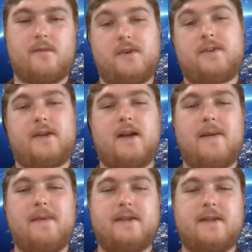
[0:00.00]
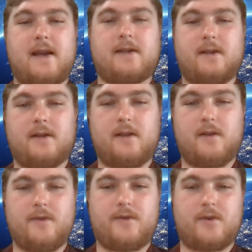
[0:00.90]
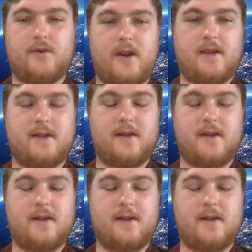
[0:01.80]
which is a common tactic used to create